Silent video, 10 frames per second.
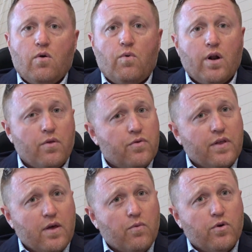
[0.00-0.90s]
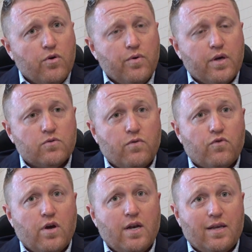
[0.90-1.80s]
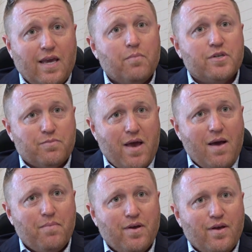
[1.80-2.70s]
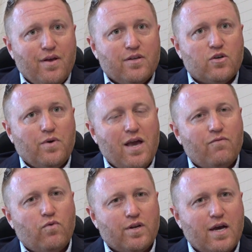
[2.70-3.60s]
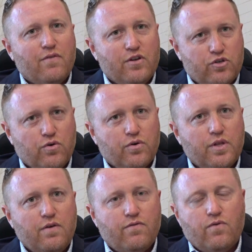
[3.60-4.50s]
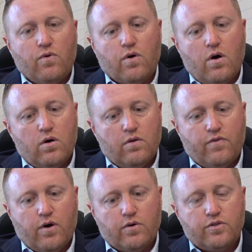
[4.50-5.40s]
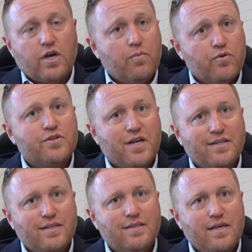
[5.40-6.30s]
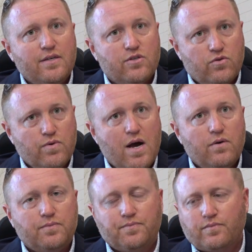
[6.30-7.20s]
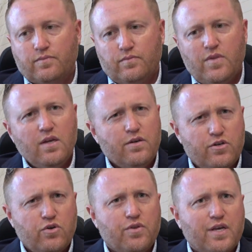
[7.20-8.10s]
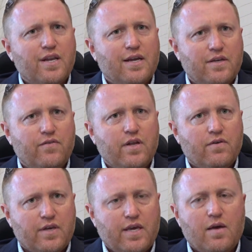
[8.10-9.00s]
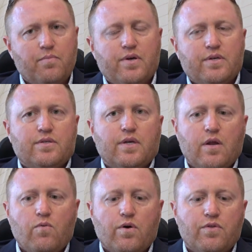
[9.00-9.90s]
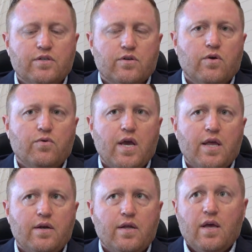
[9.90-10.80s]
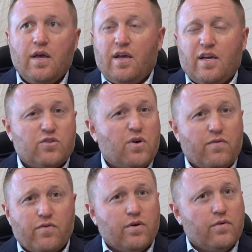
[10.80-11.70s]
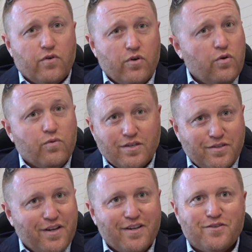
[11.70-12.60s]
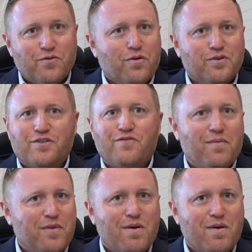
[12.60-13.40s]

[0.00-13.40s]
One other thing that we're doing is we've created a campus map. So we have one kind of internally for all of our Cypress entities throughout to show the connectivity of the campus and where things are located. It's great for new residents or just family